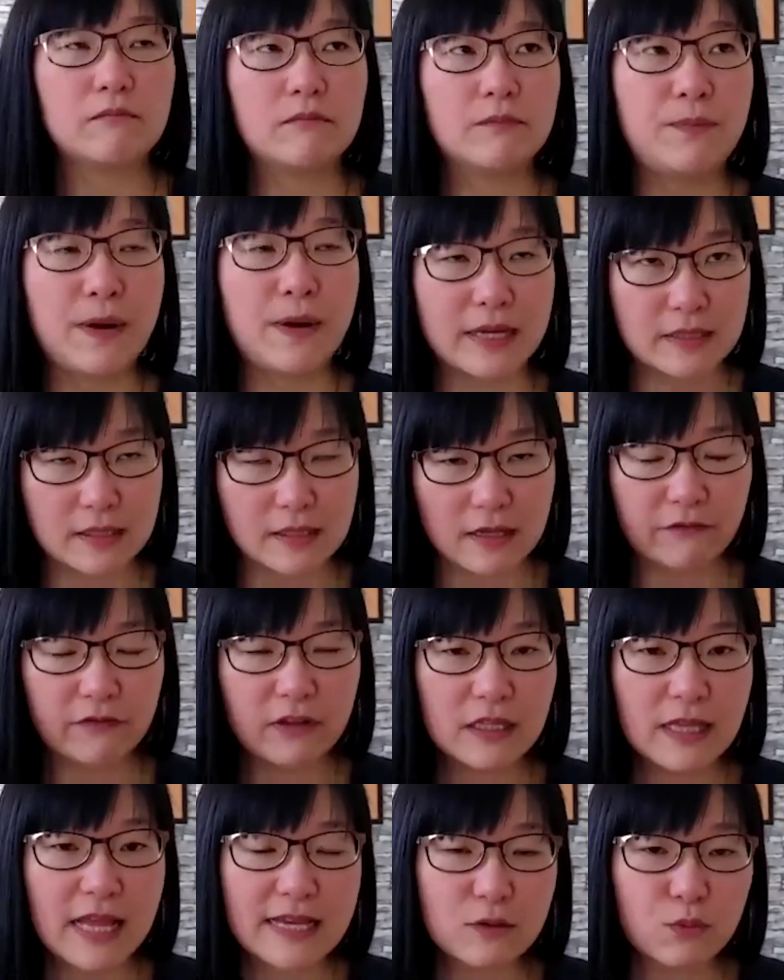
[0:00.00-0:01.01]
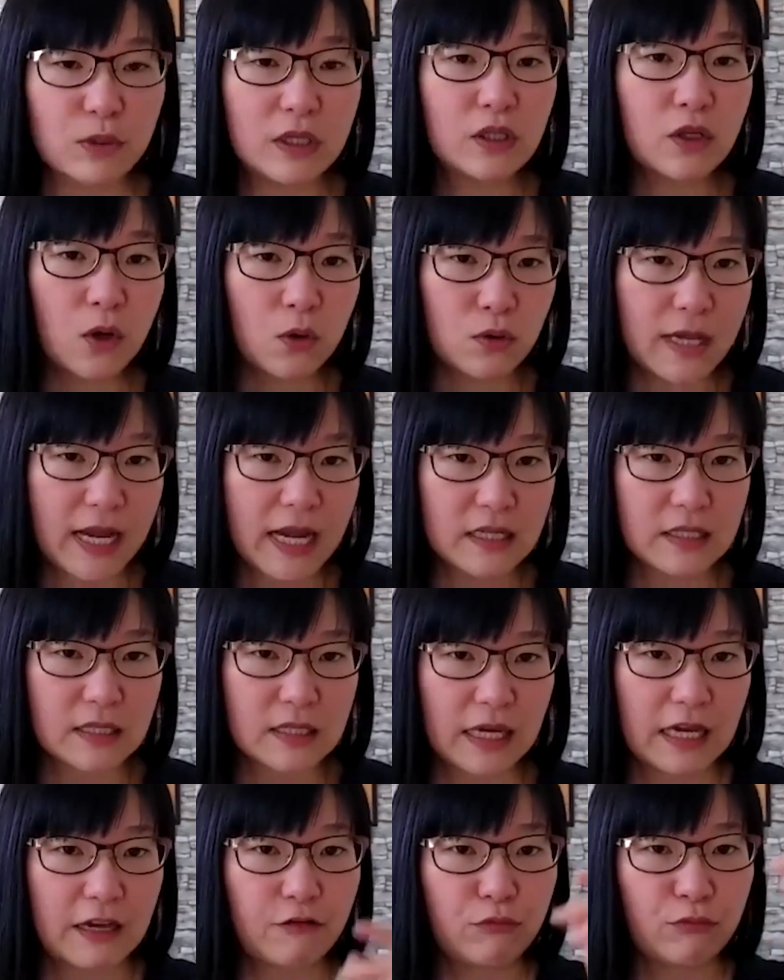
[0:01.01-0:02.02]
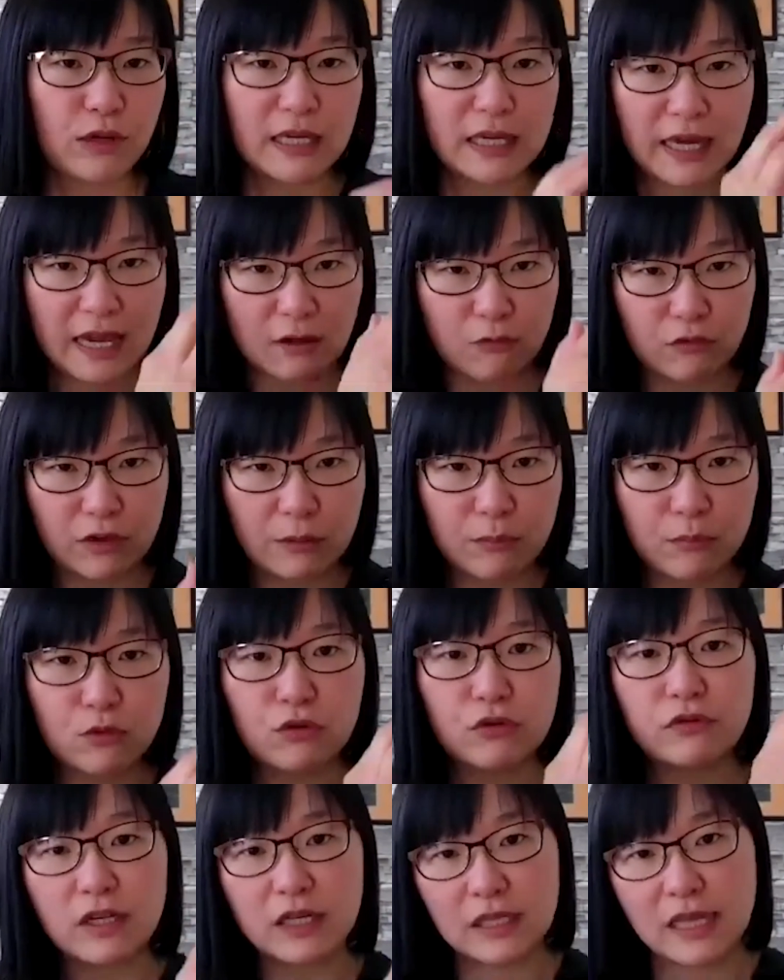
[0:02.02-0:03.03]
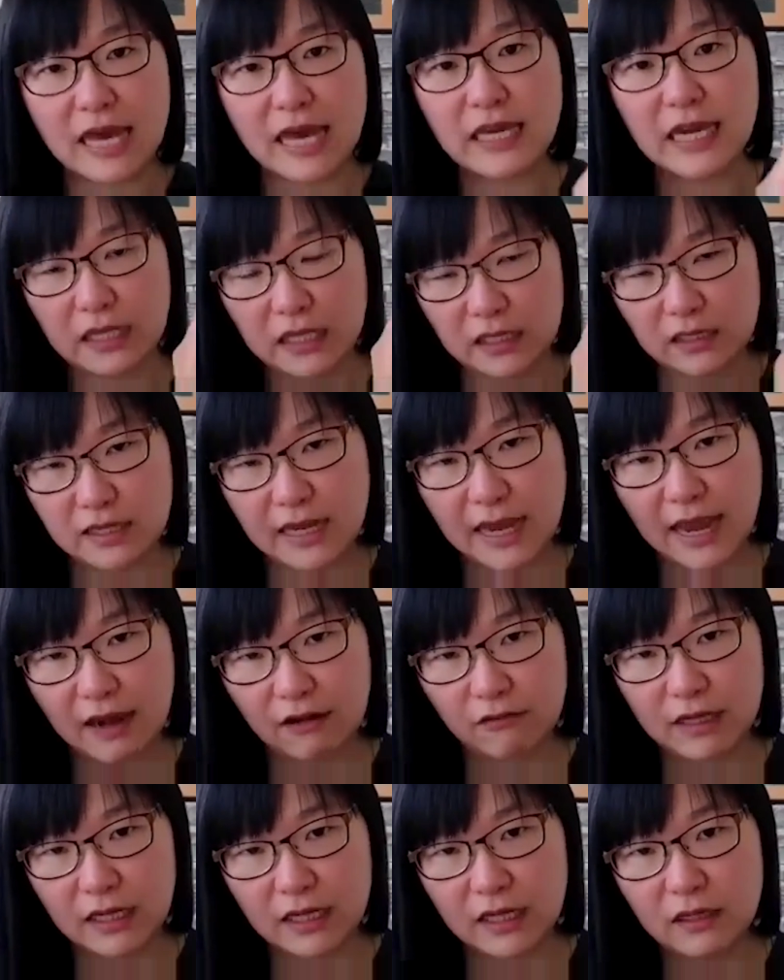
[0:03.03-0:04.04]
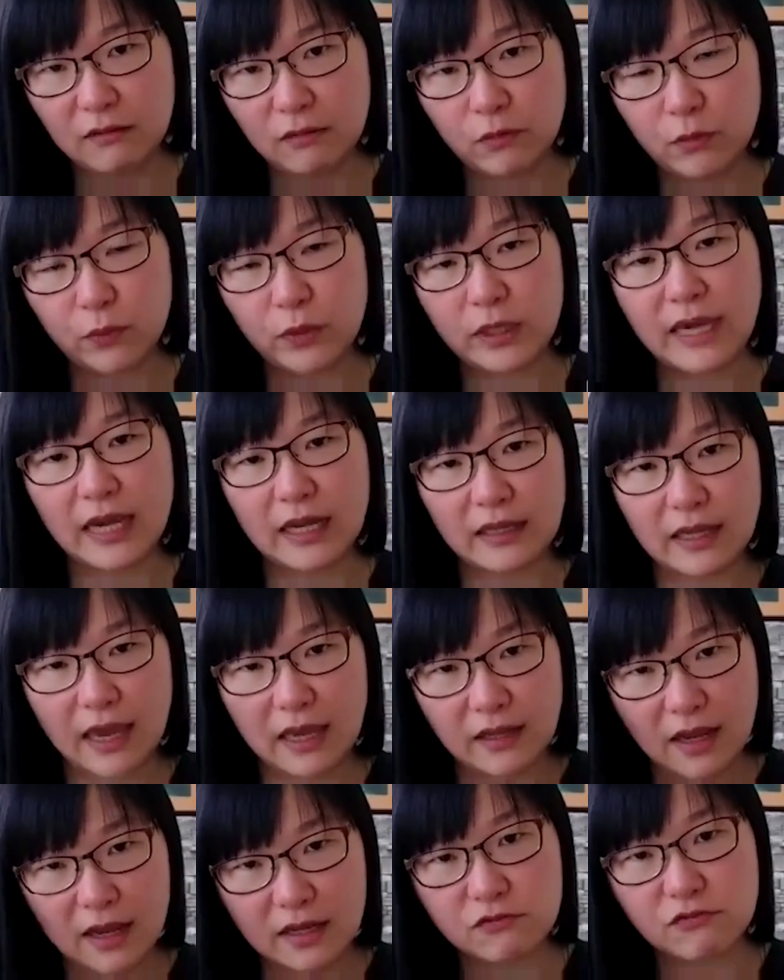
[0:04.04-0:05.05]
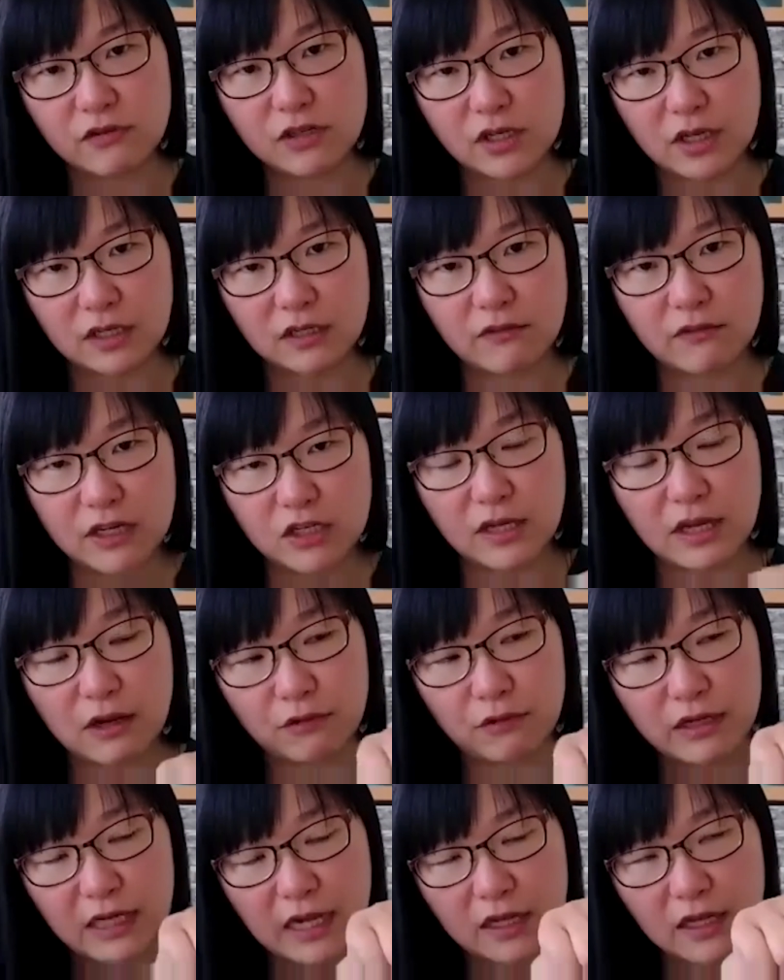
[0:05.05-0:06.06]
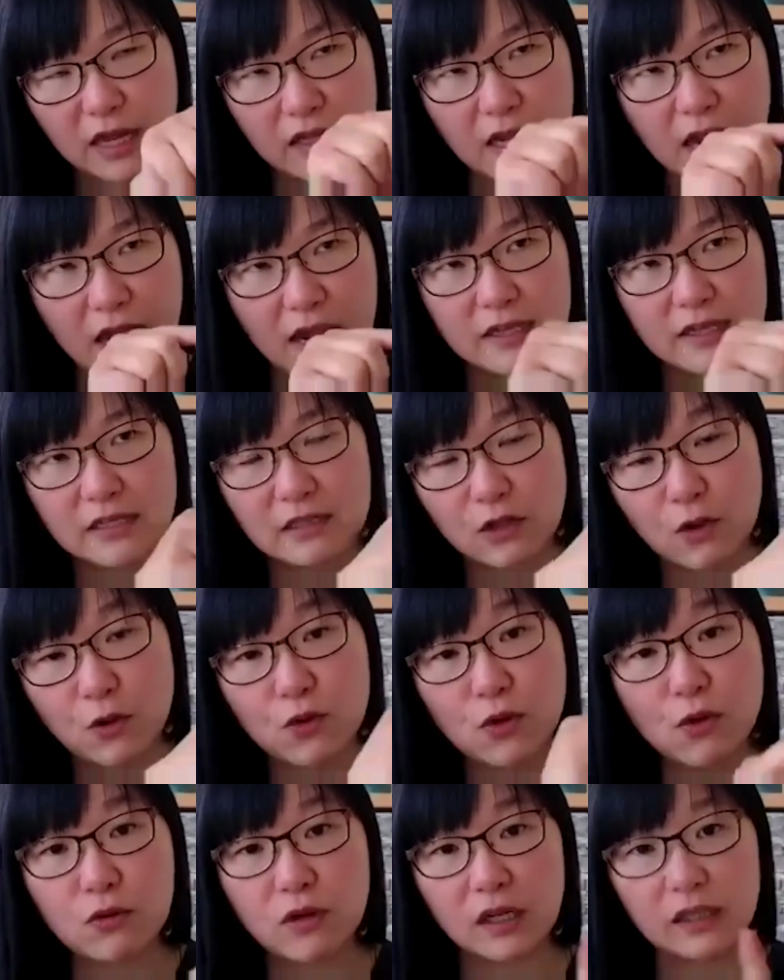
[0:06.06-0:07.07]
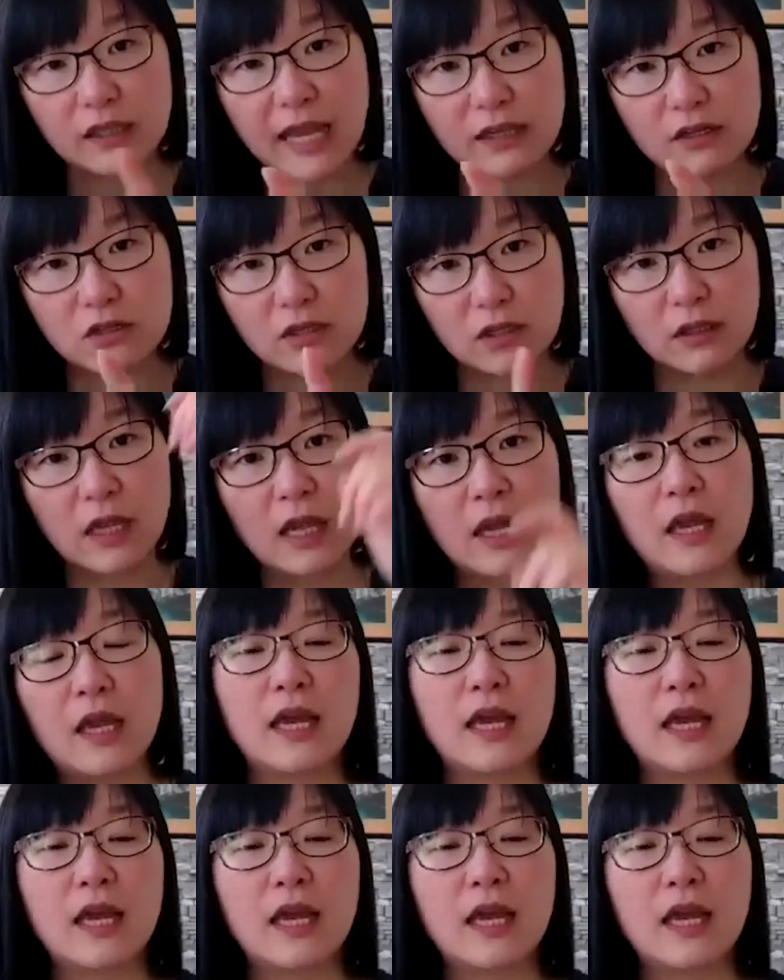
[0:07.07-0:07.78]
But nonetheless, we know that if we can remove the glycan in the area, we can enhance regeneration and we can enhance local connection.